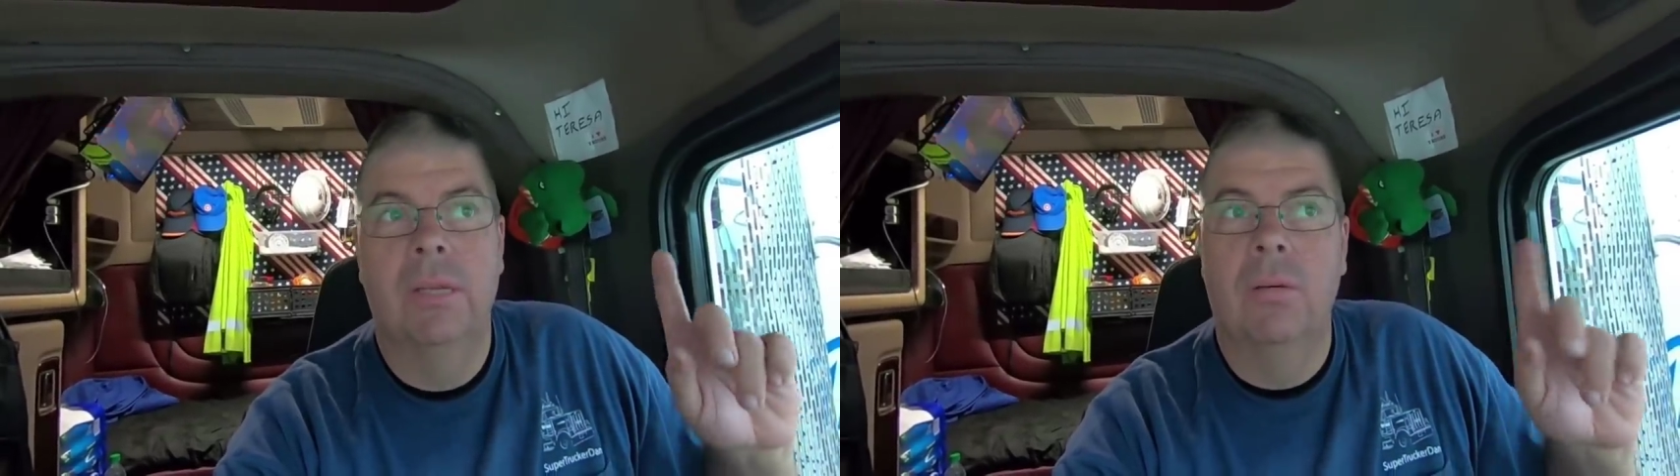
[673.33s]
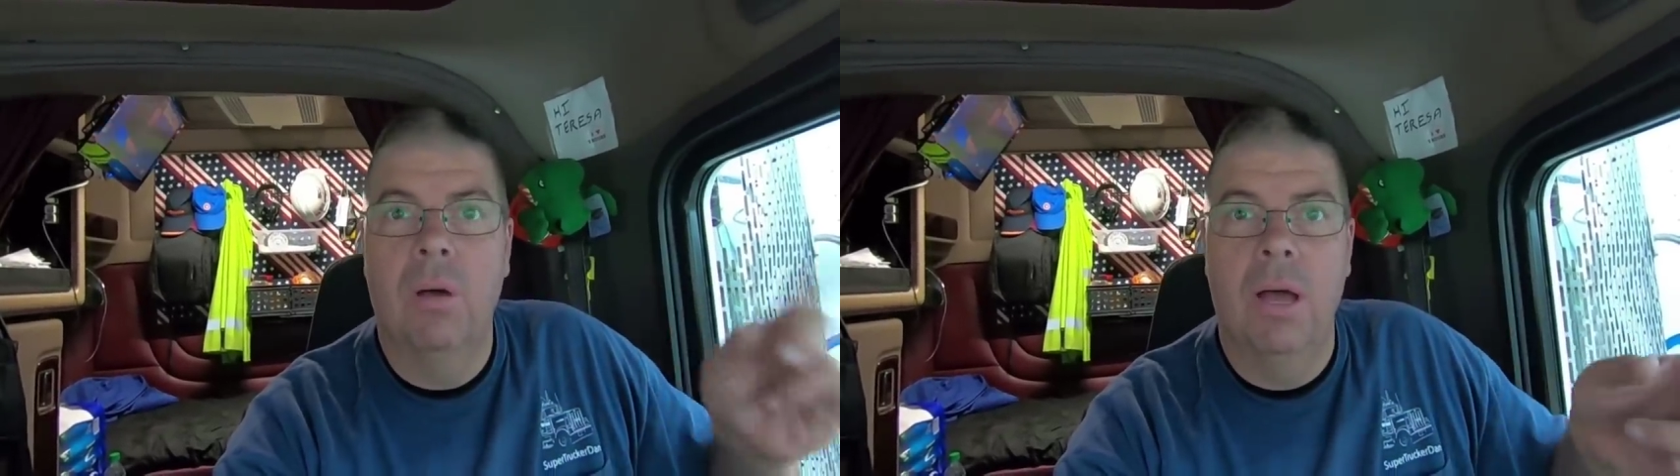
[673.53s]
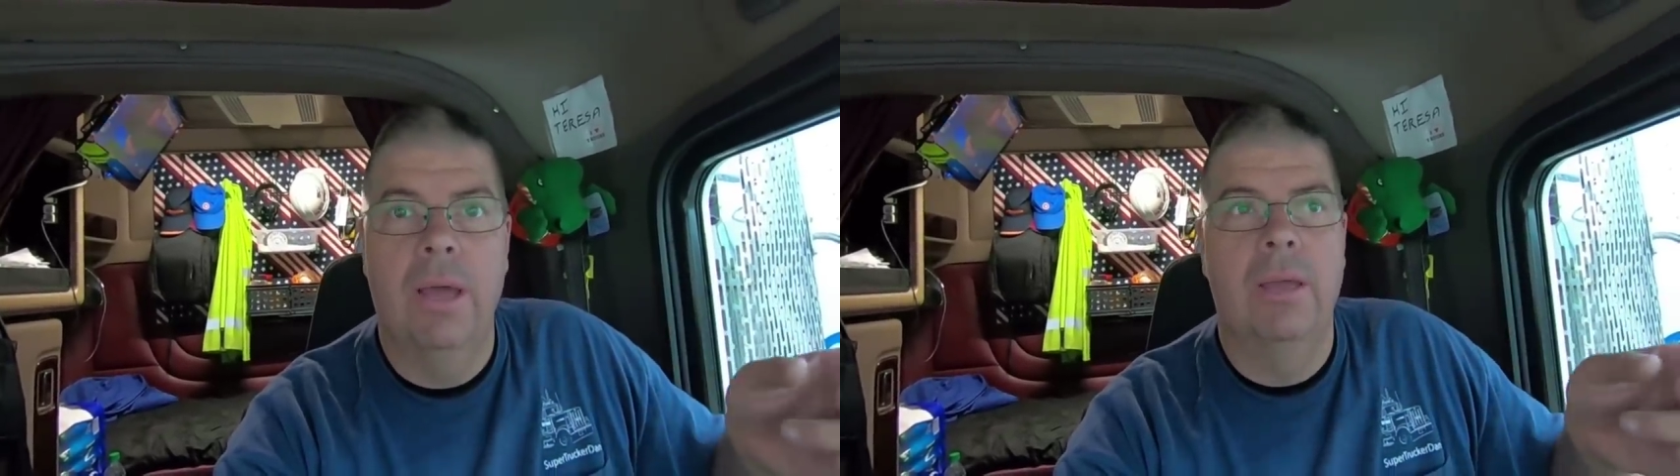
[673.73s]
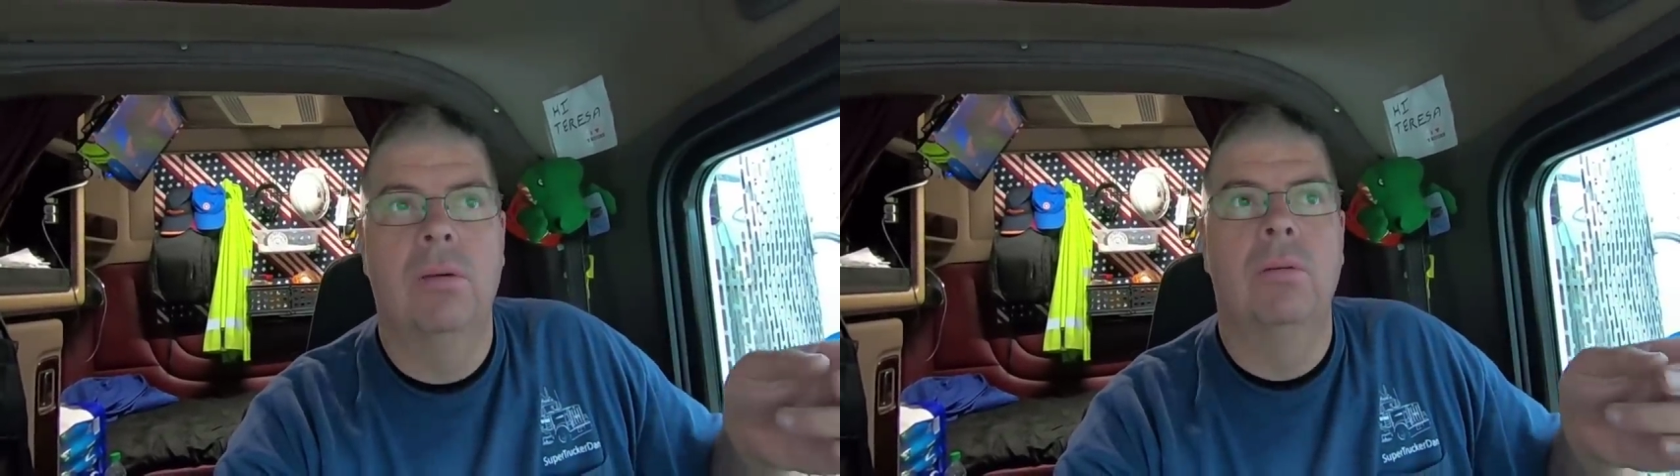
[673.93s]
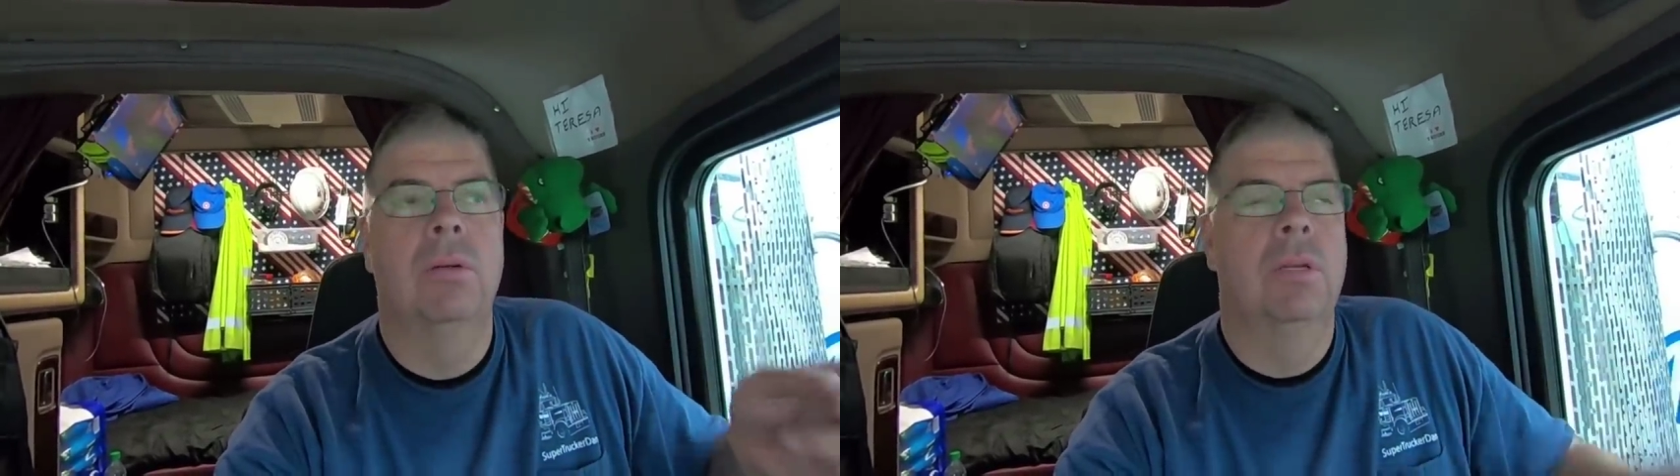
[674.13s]
in
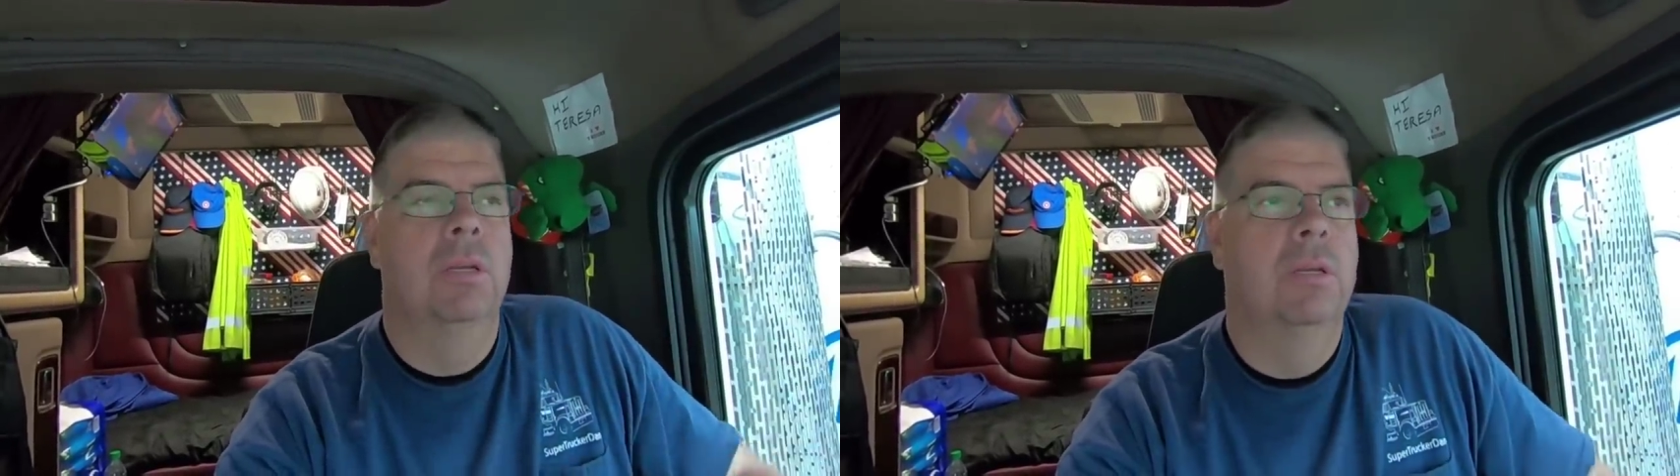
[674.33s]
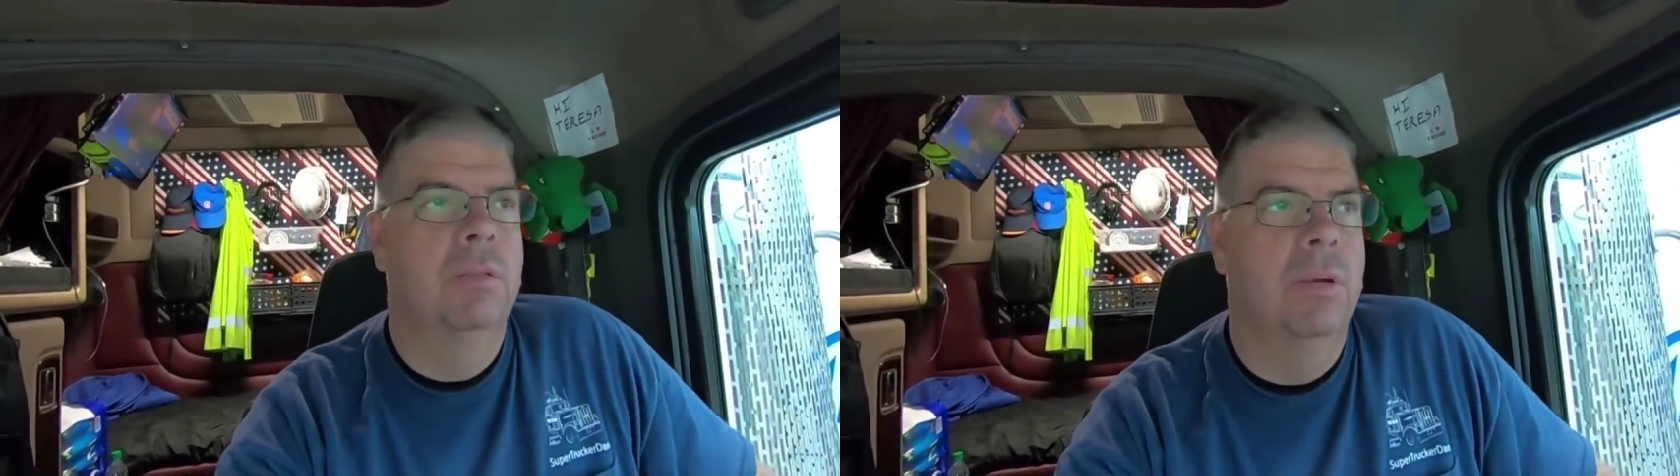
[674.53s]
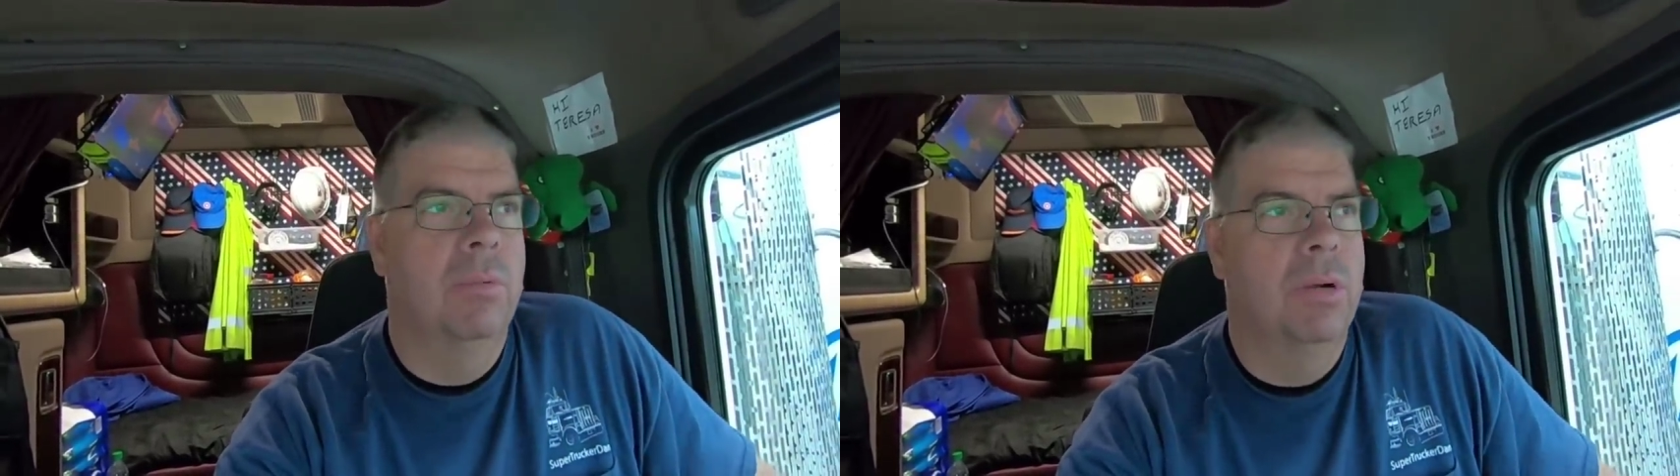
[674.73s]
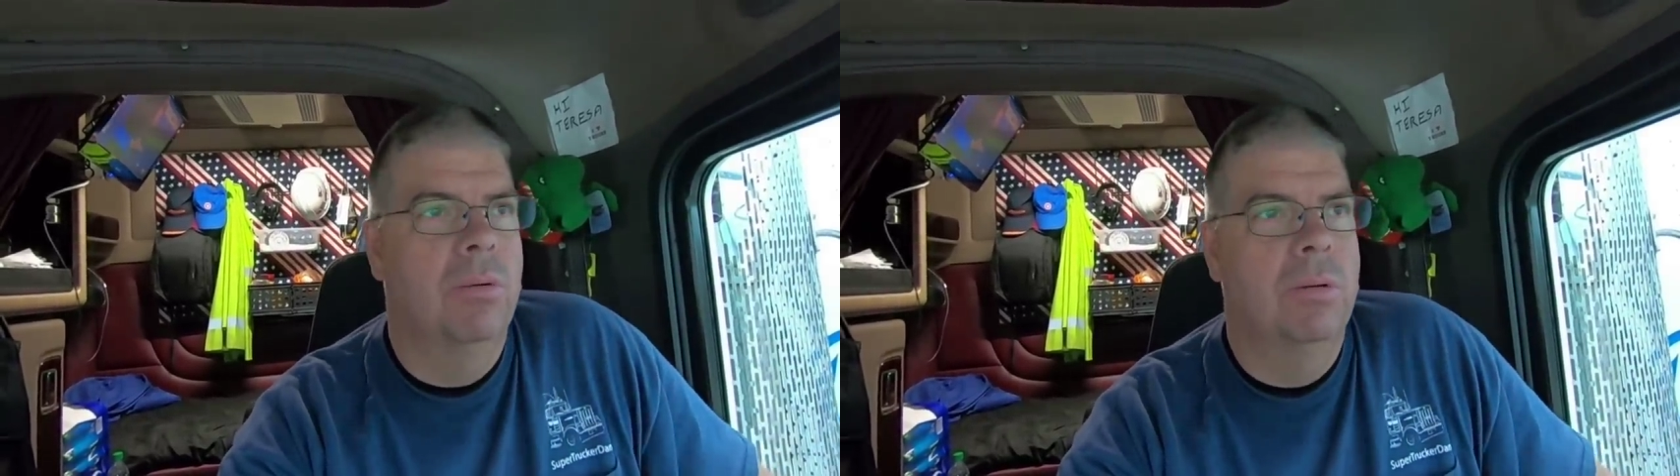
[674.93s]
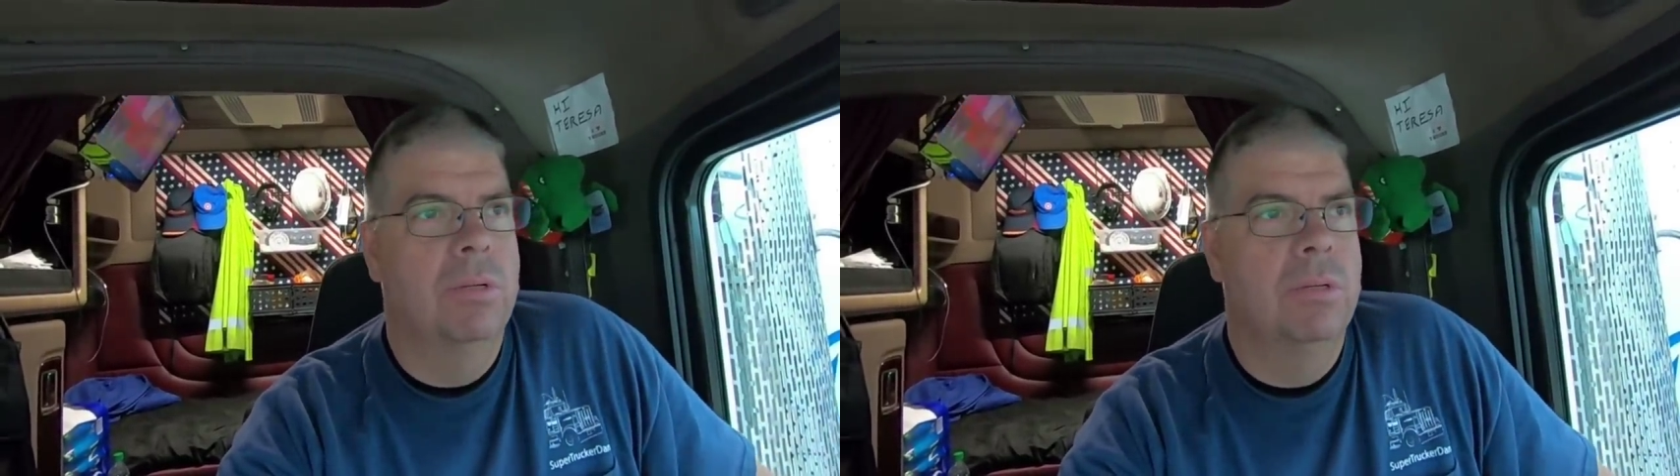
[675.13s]
Ohio that we're
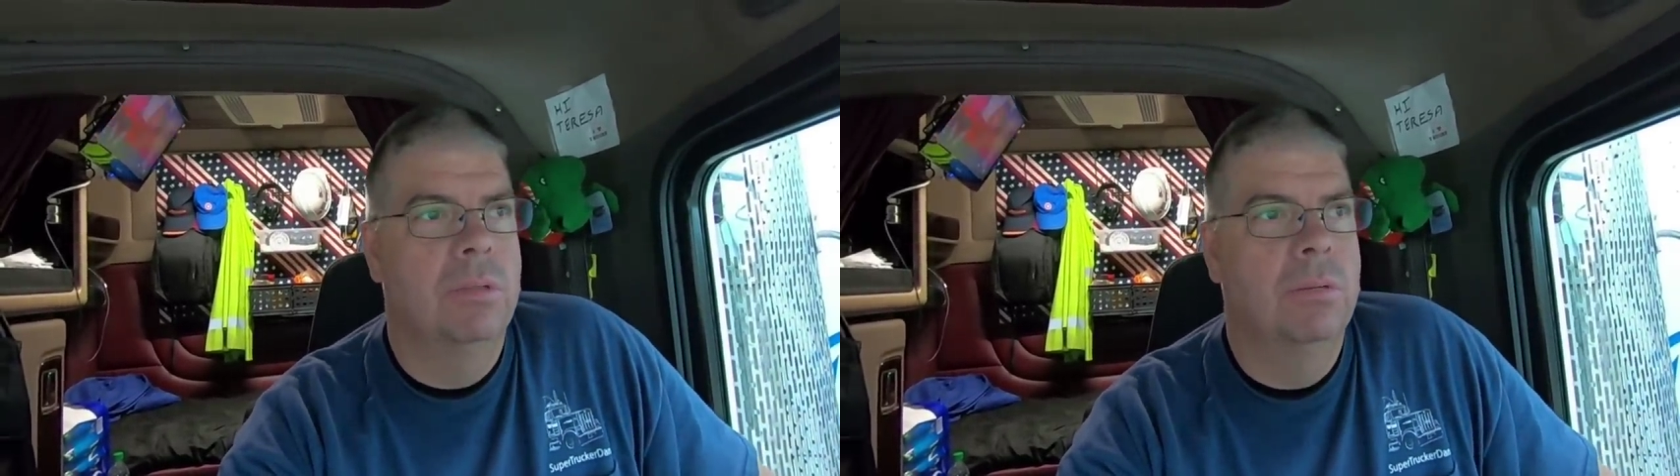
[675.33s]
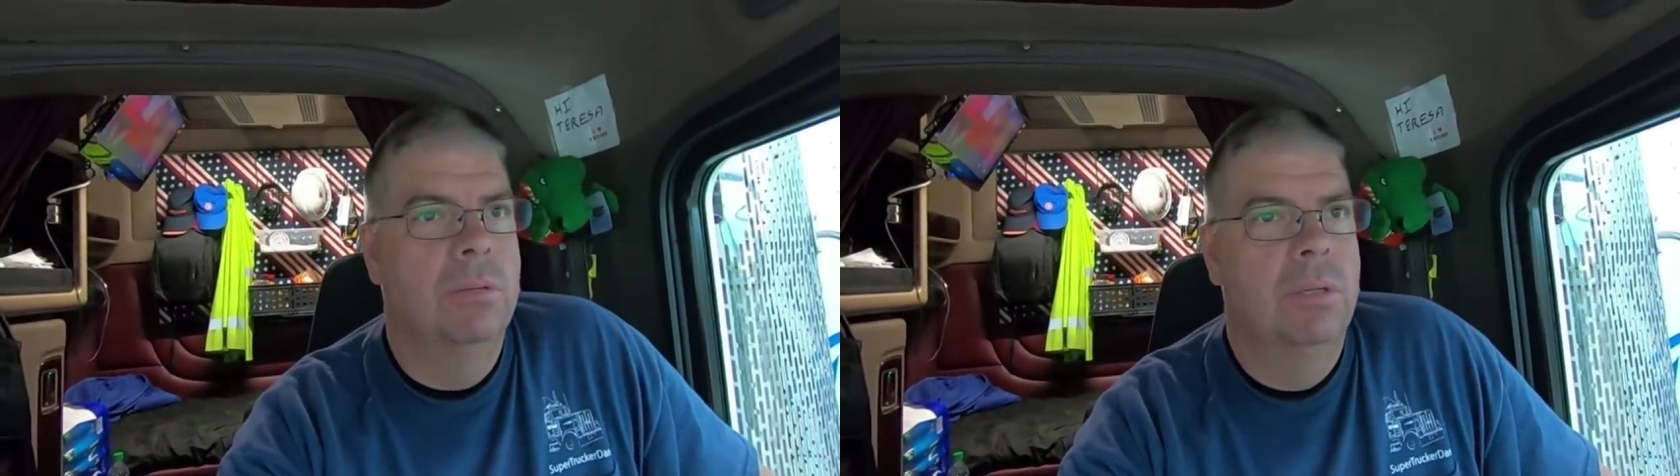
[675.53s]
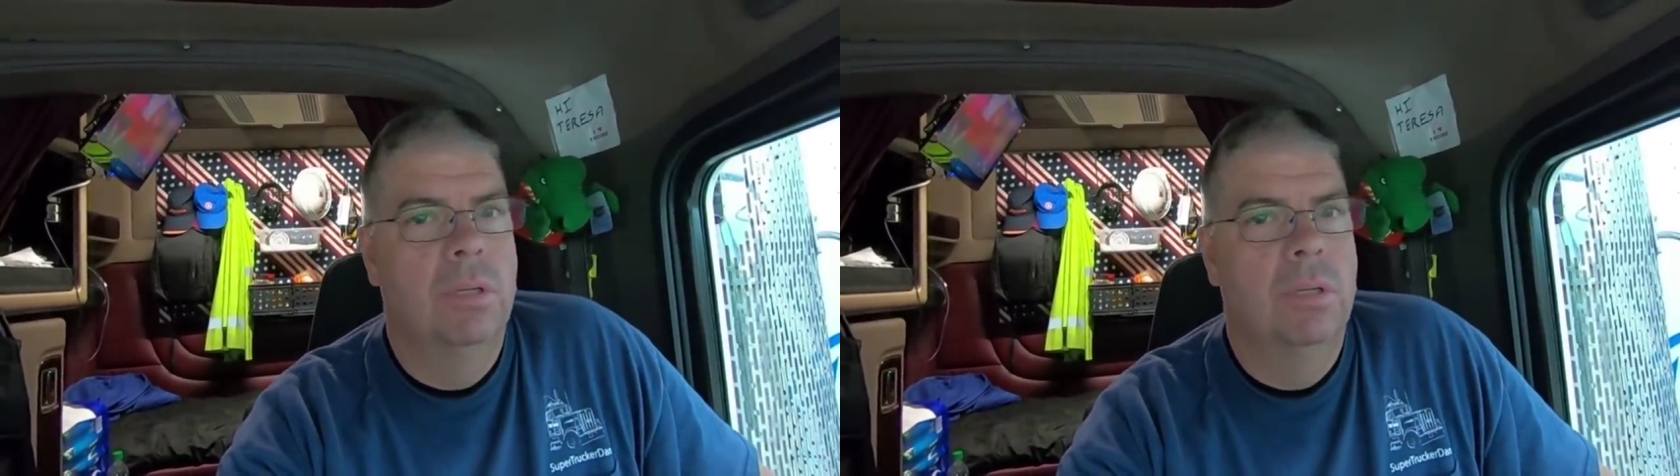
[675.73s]
going to.